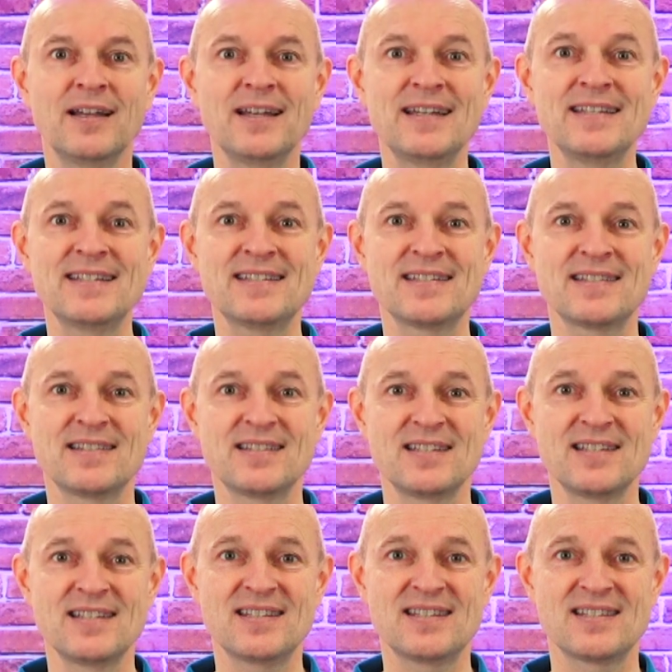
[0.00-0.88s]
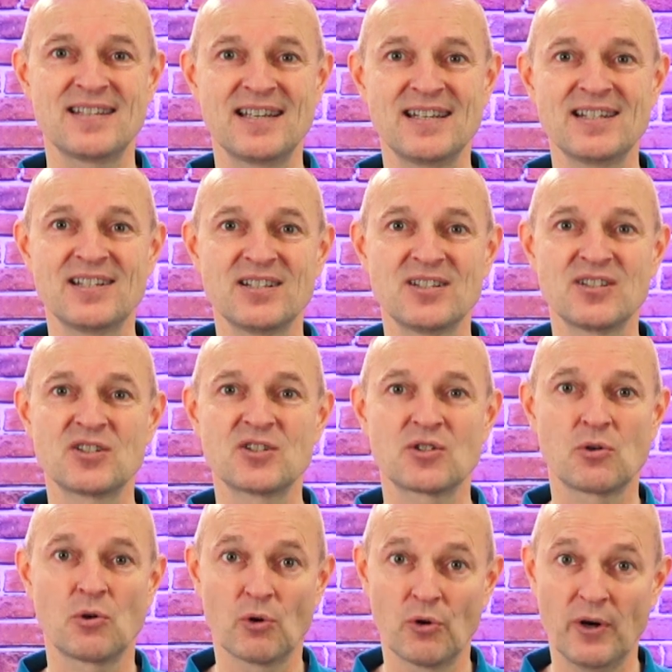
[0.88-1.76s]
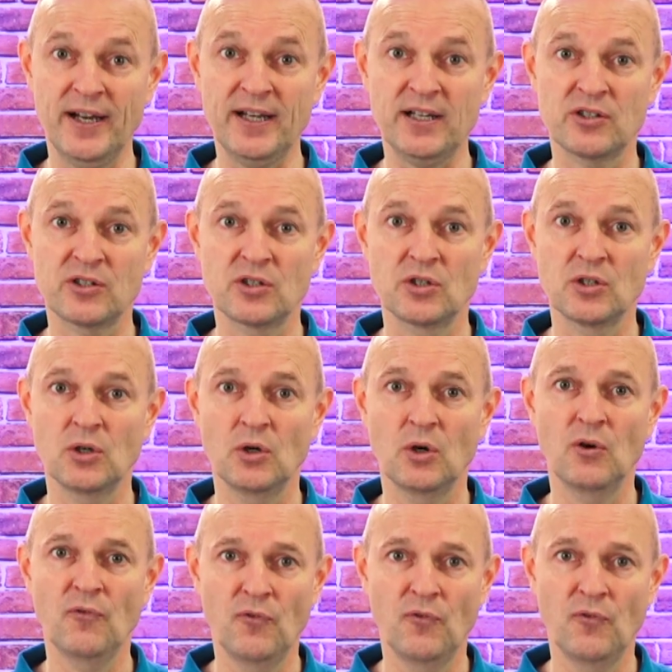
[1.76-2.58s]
Is this sentence correct or